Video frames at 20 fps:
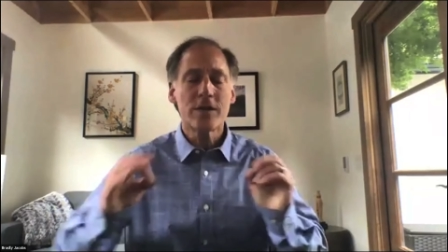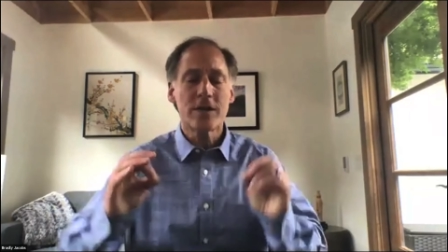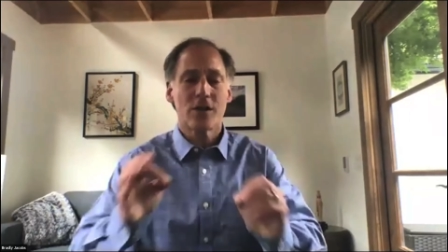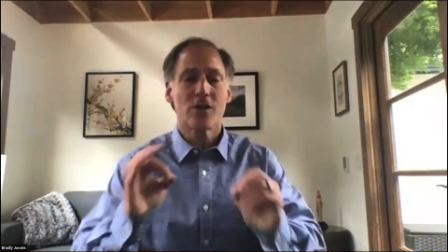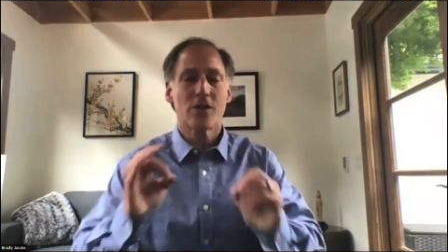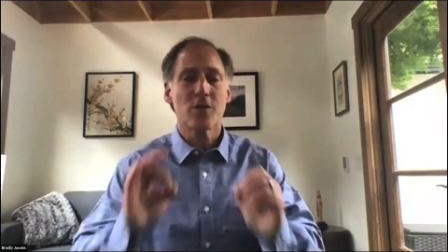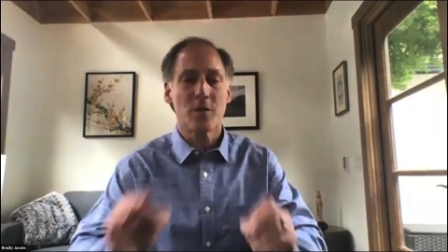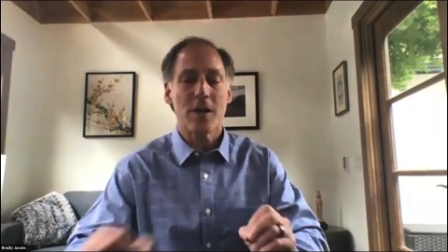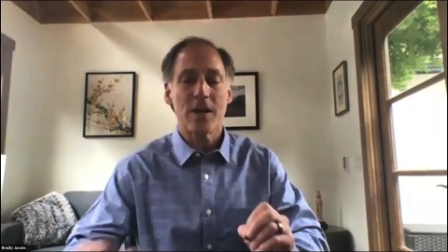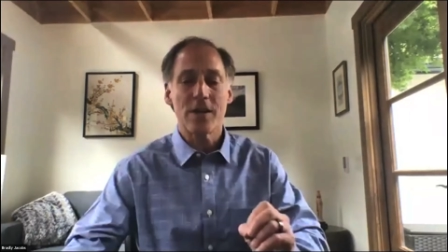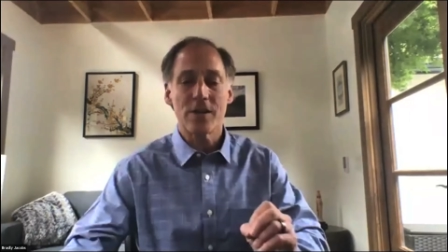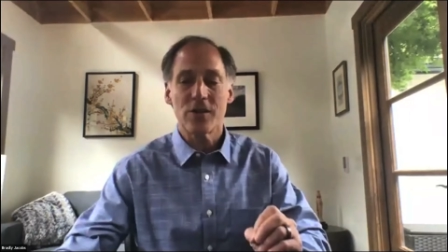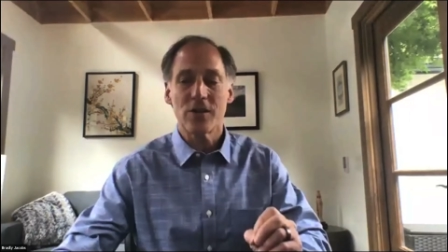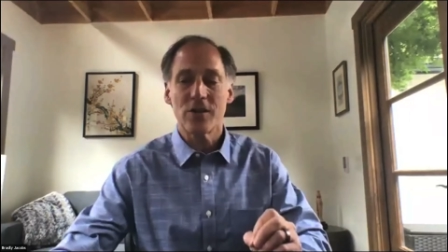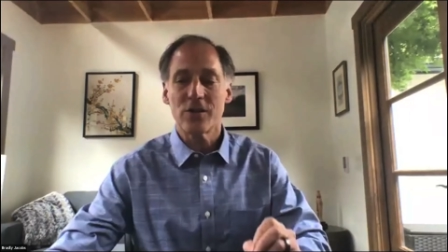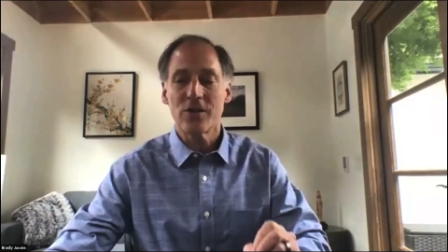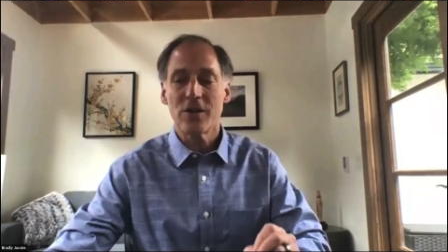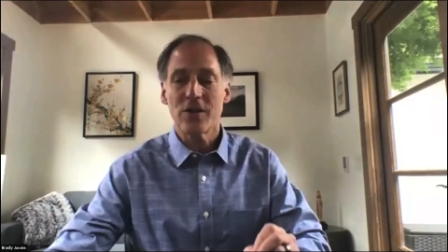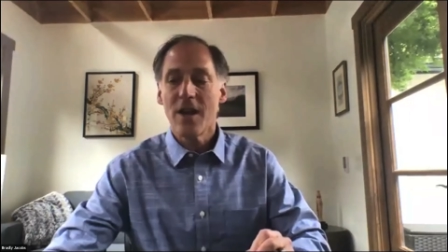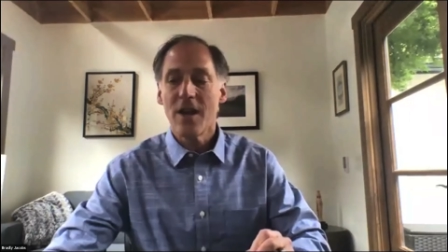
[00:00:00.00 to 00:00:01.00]

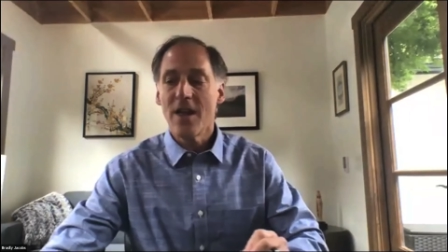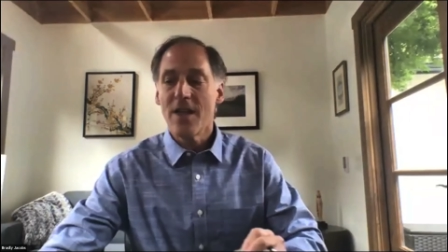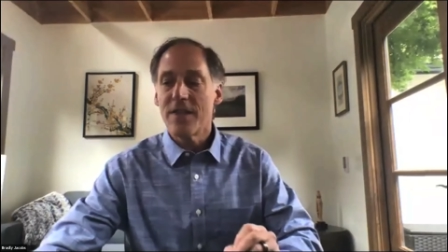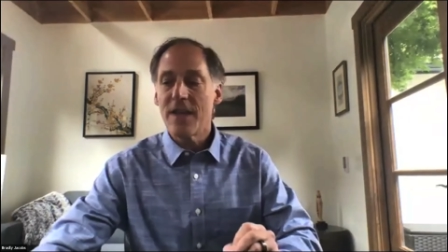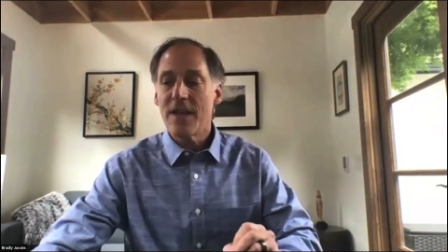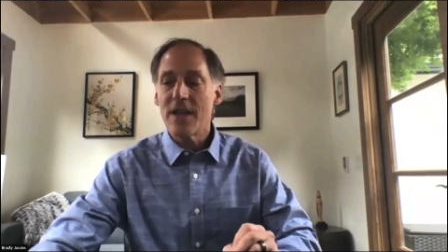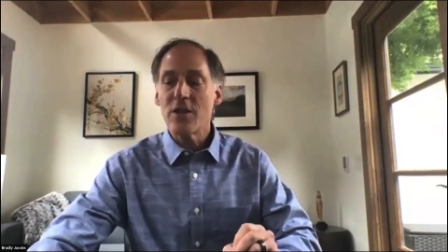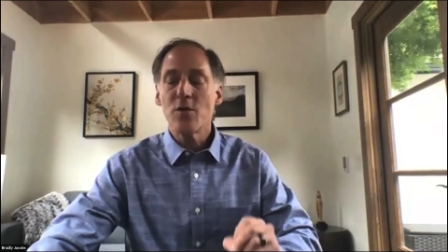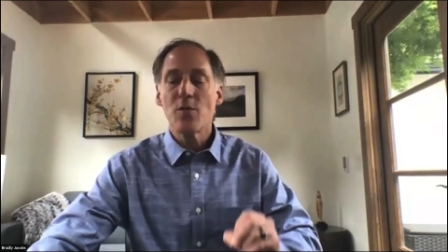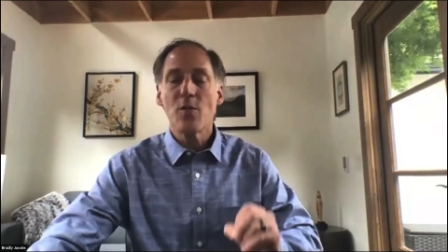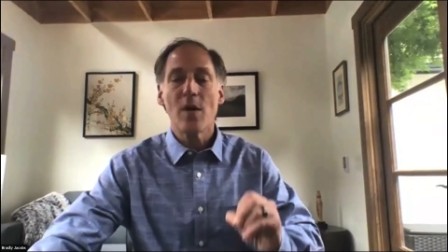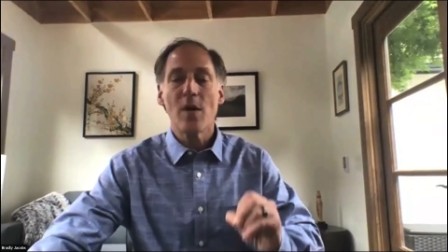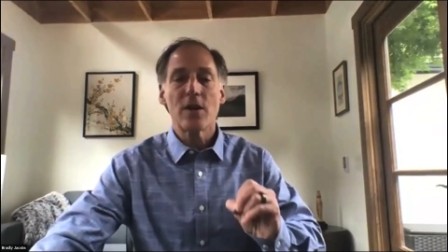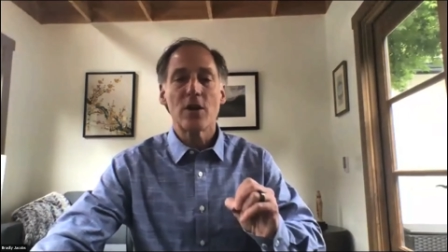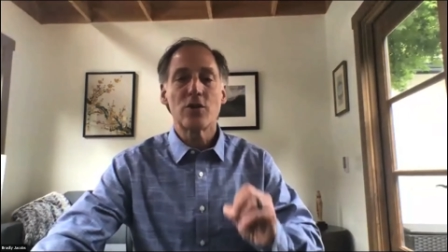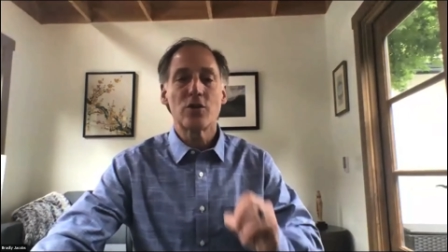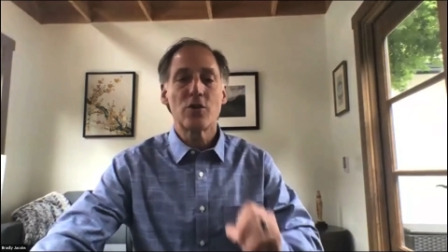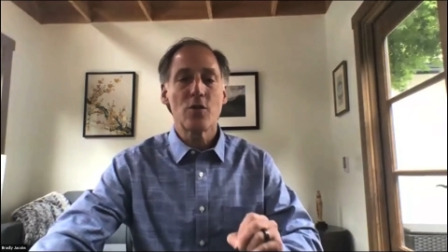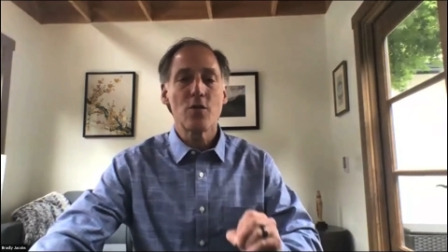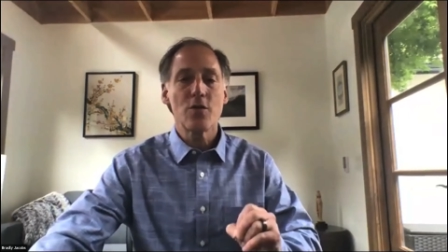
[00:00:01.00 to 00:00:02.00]
situations, then you want
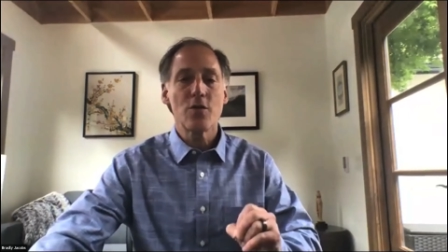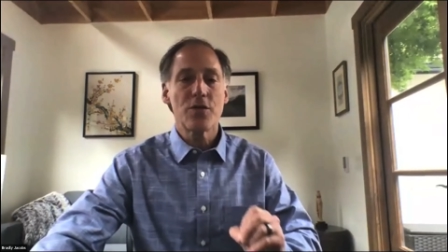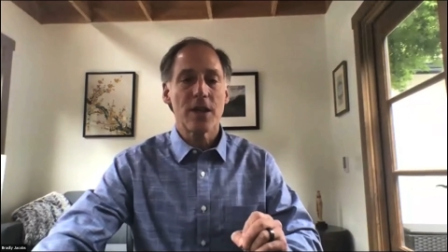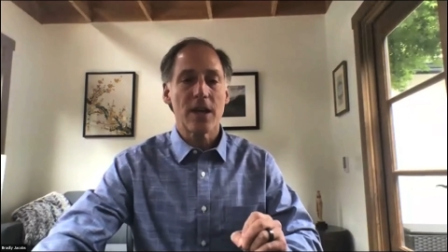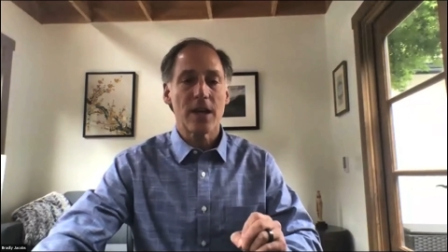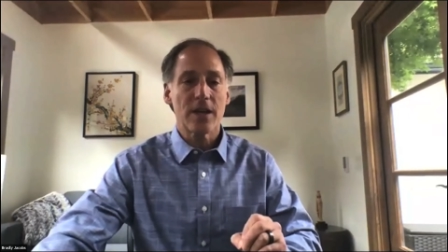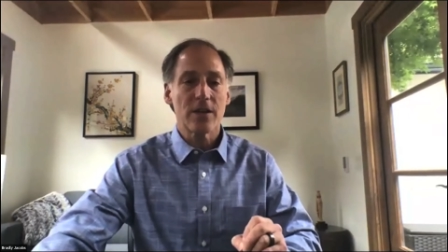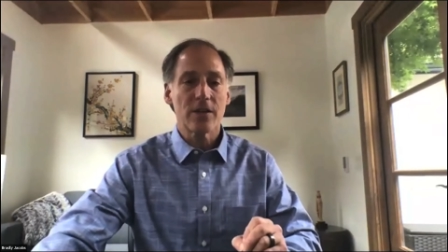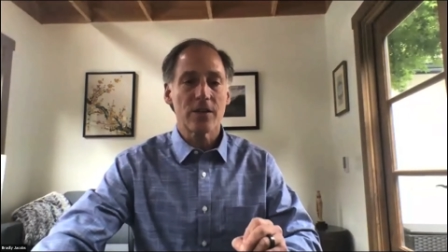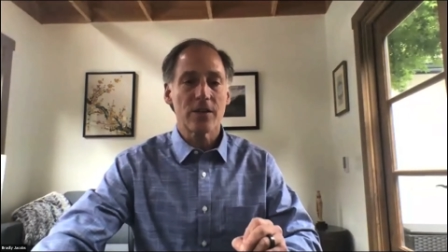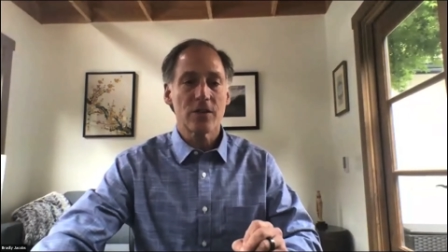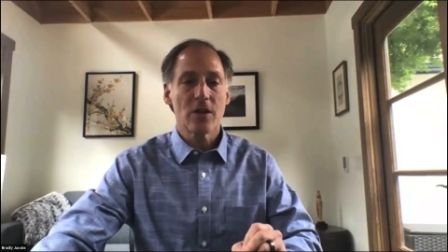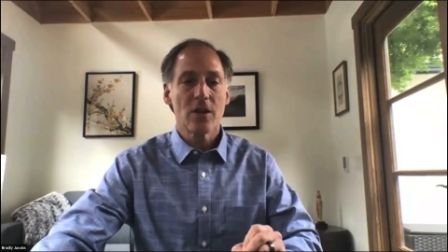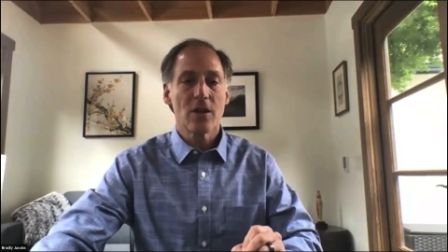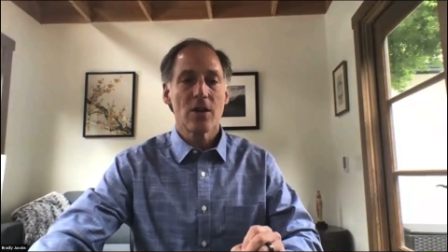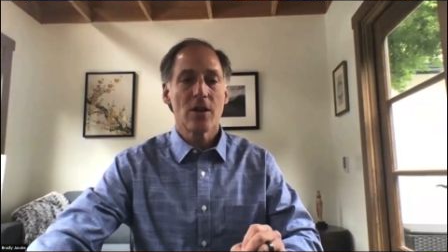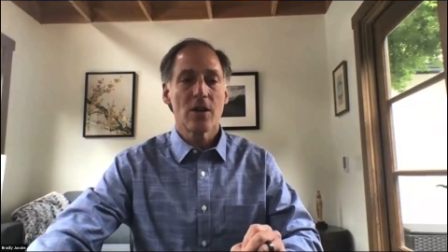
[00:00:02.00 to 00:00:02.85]
to do things.